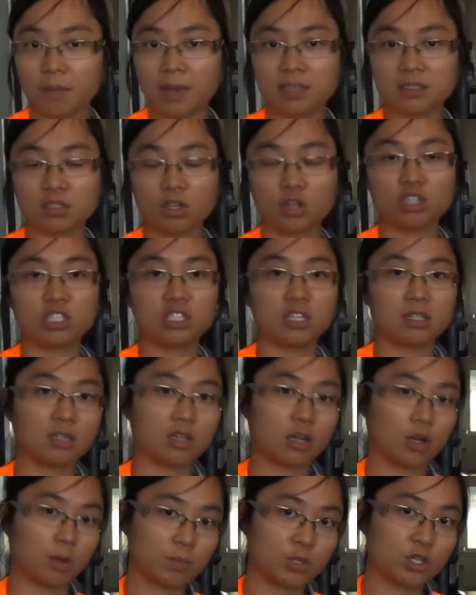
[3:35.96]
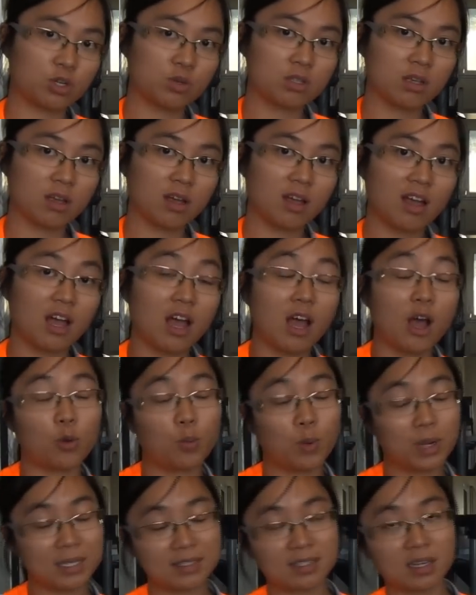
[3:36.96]
makes the load sheet on the computer.
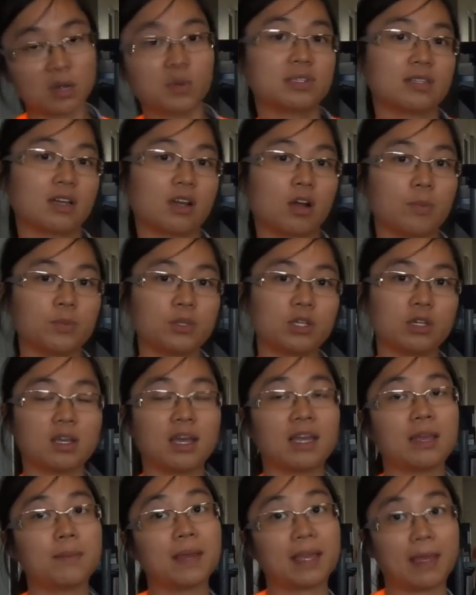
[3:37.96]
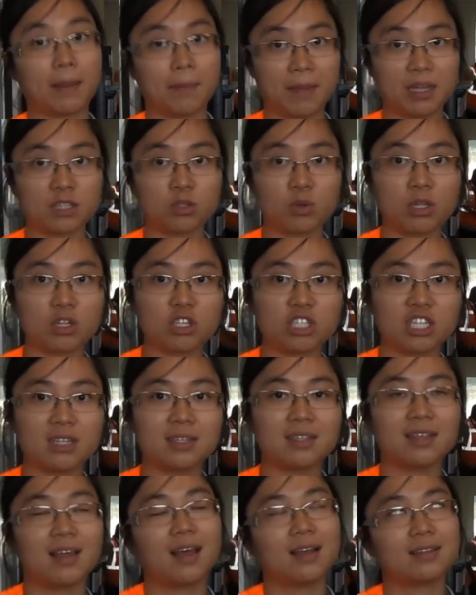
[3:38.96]
When there is a computer, he makes a manual load
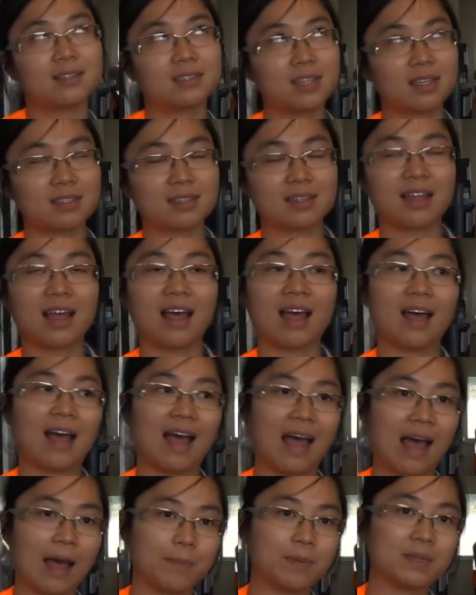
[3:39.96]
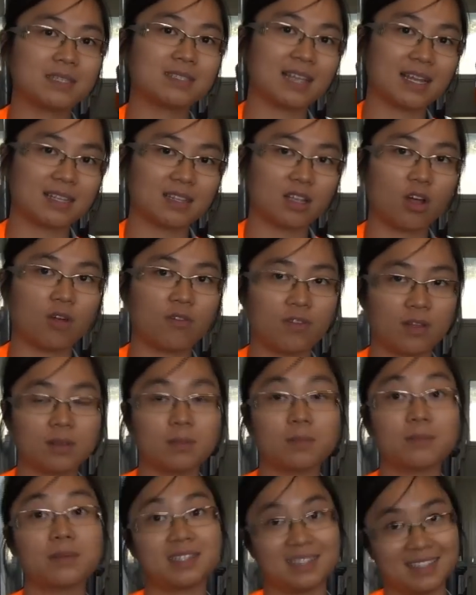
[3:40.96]
sheet. It doesn't happen that
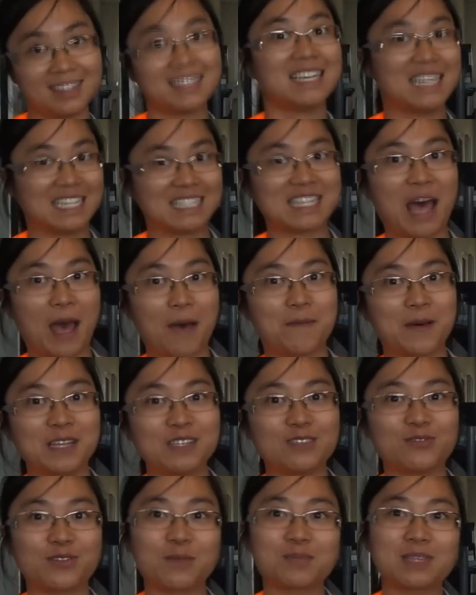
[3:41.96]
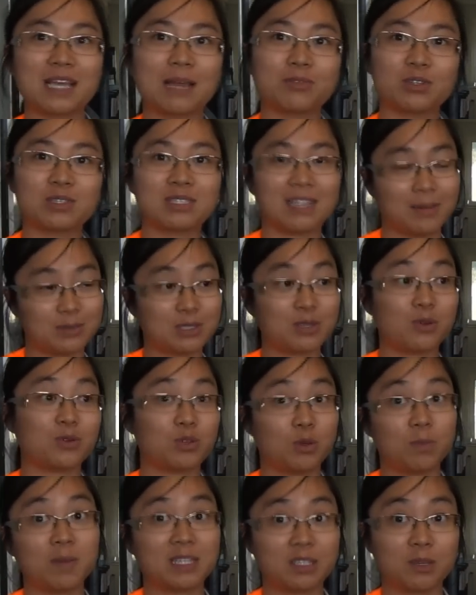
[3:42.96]
often, but it happens from time to time, so
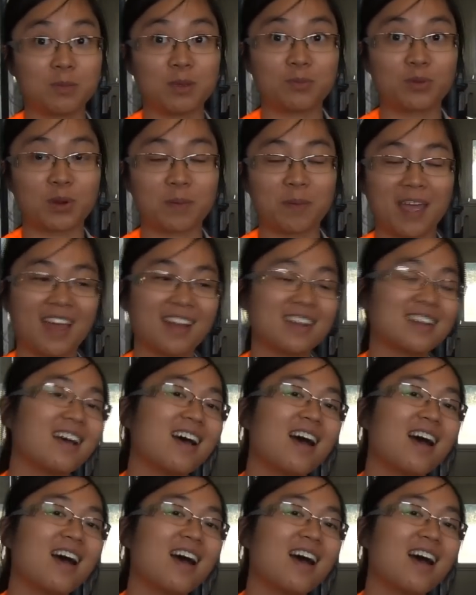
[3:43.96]
you better be prepared.